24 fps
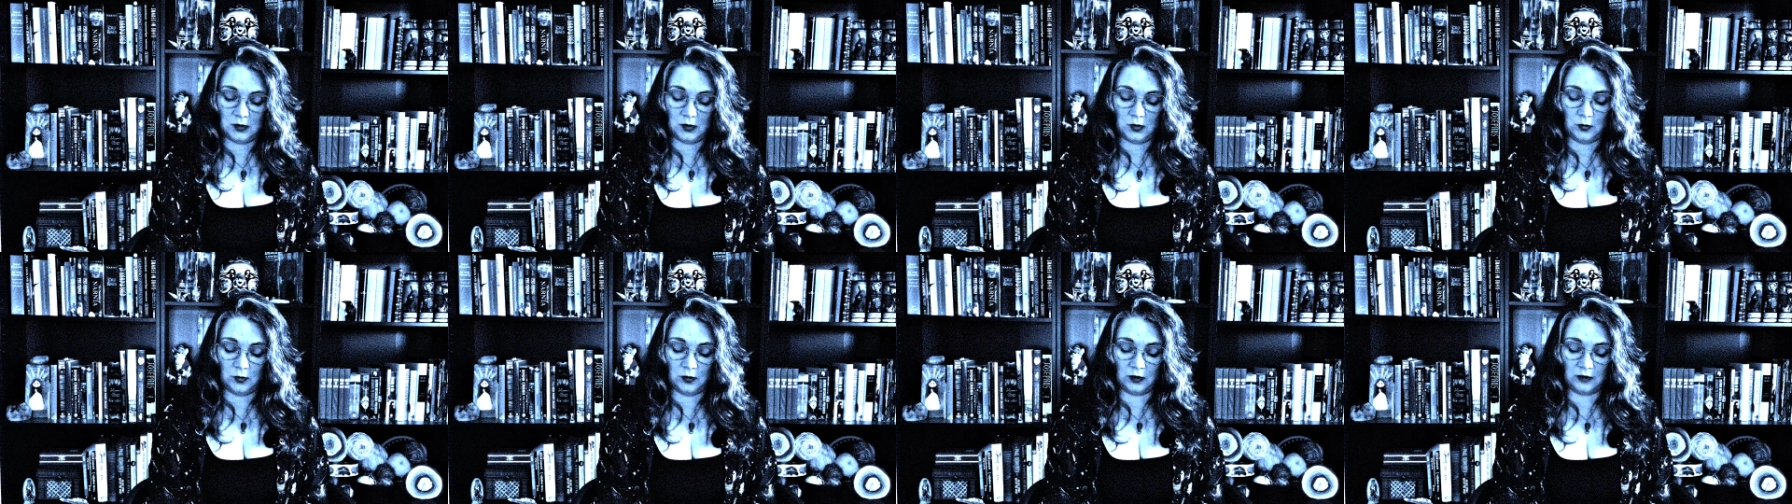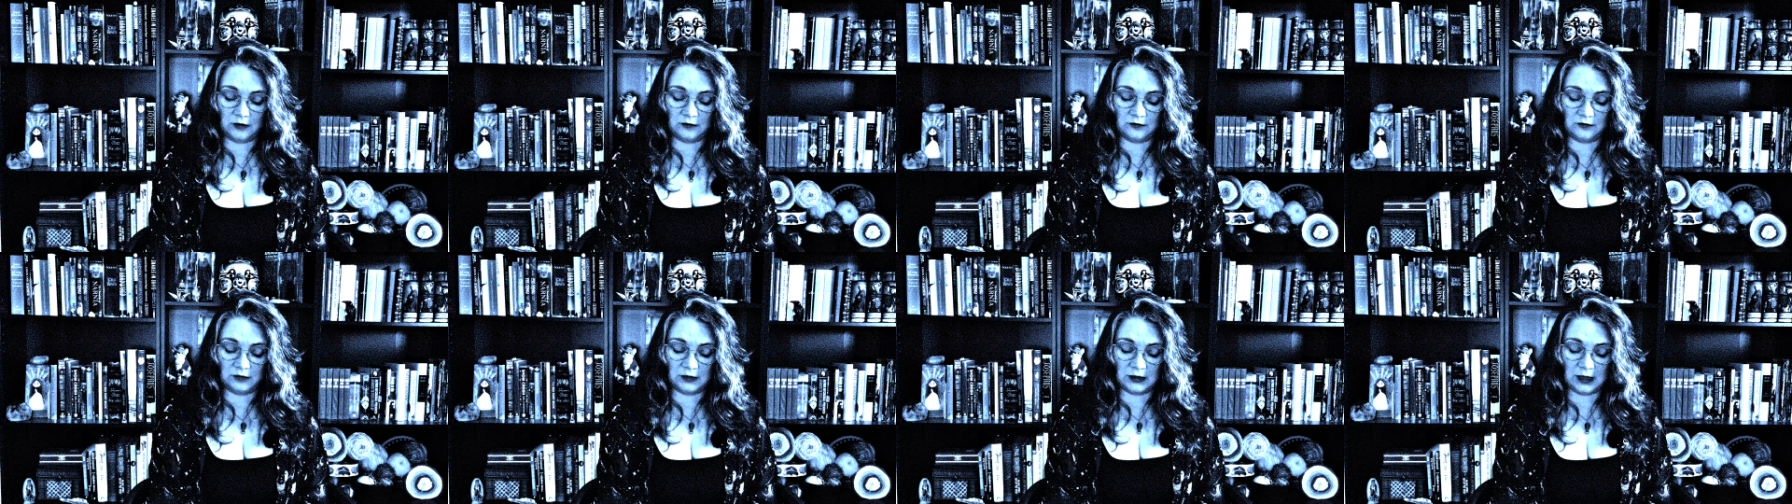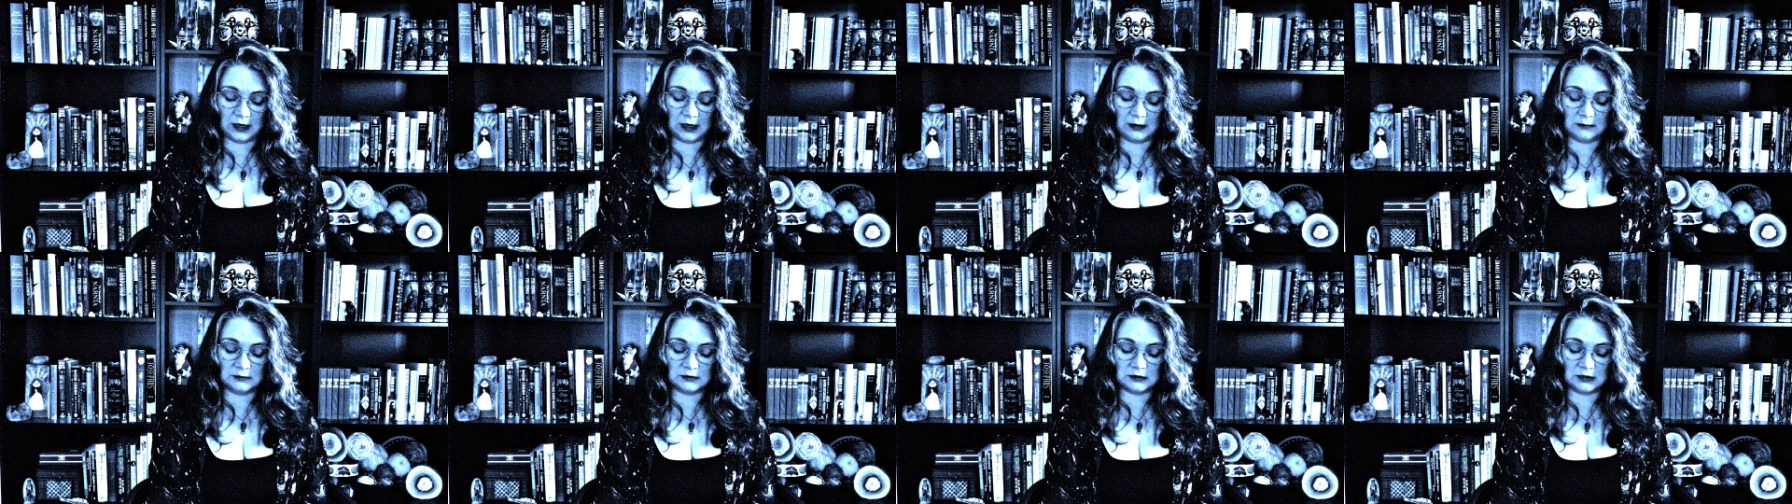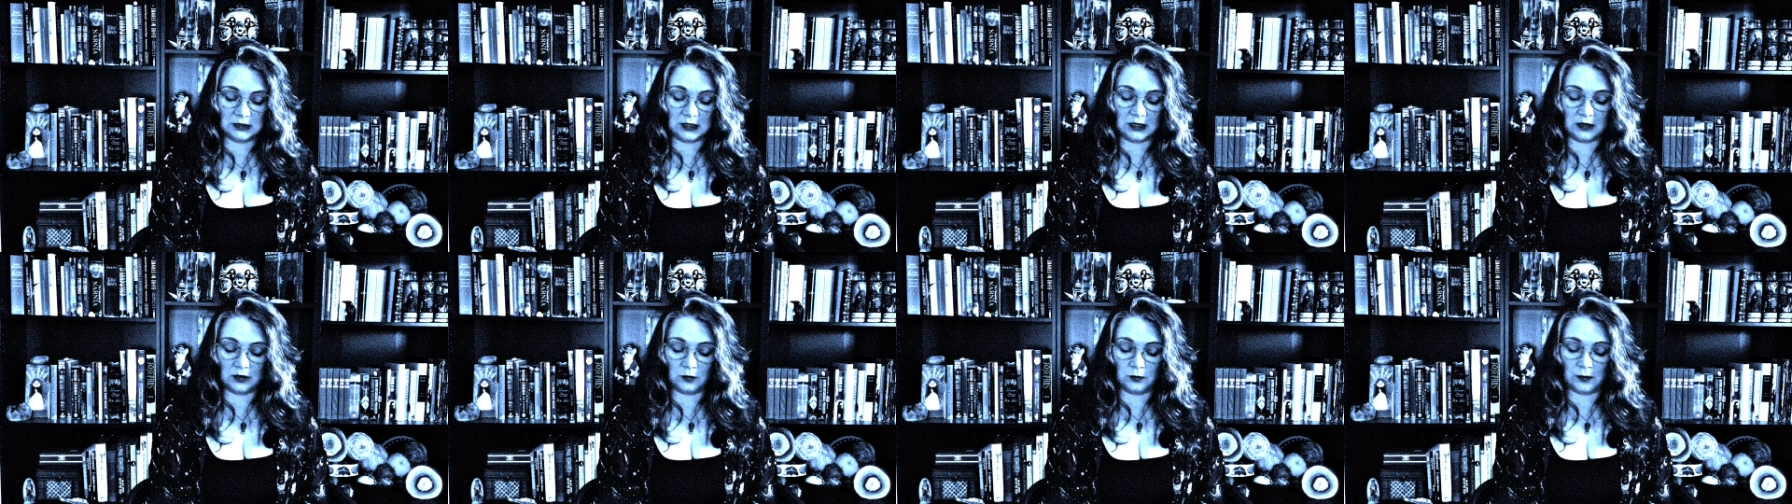While the flames
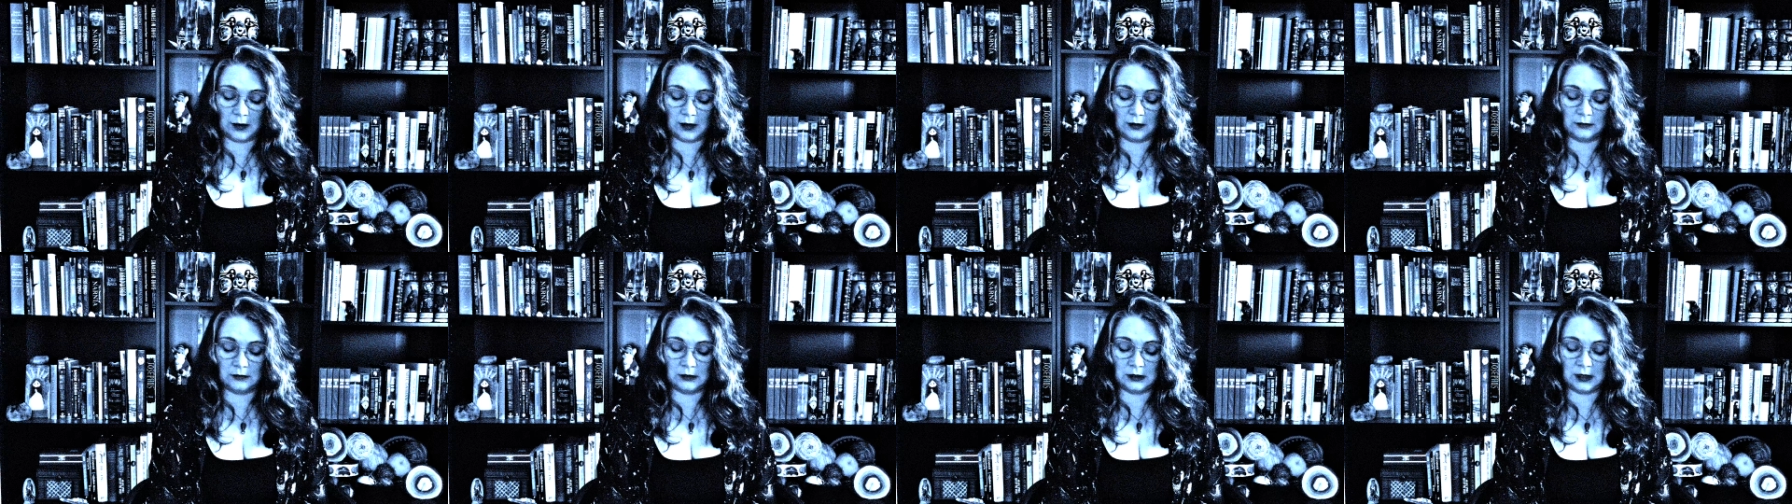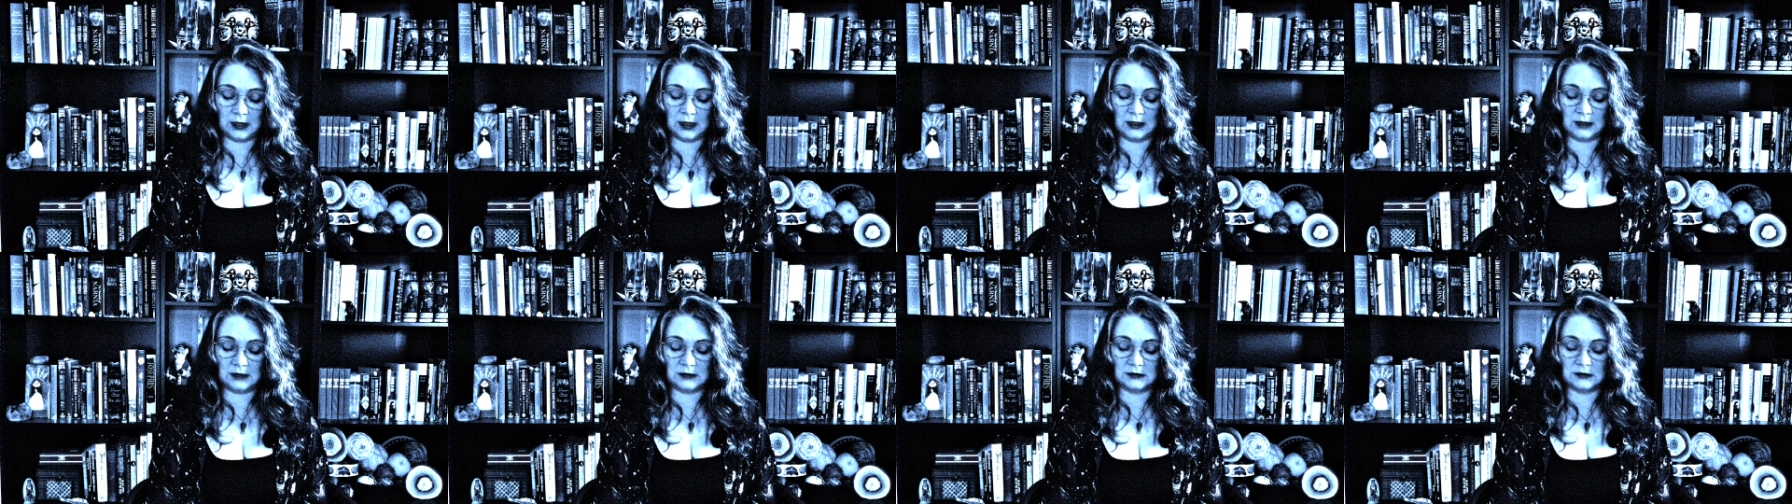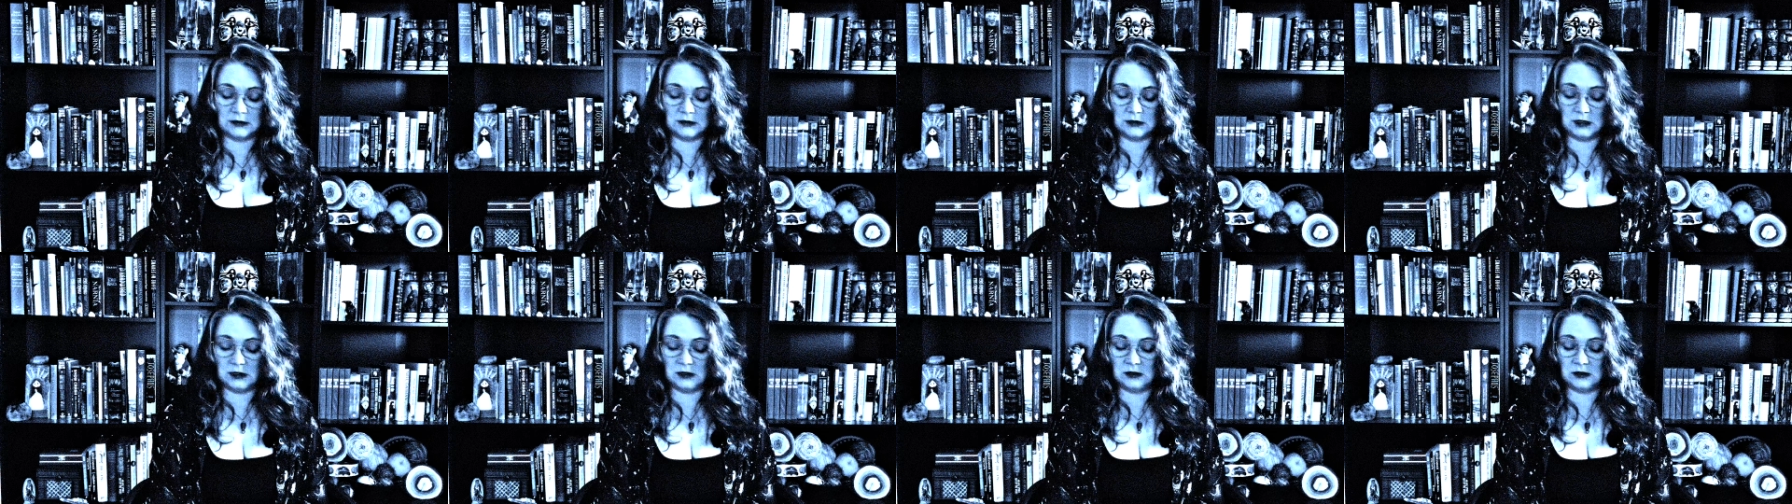lick around it, I can see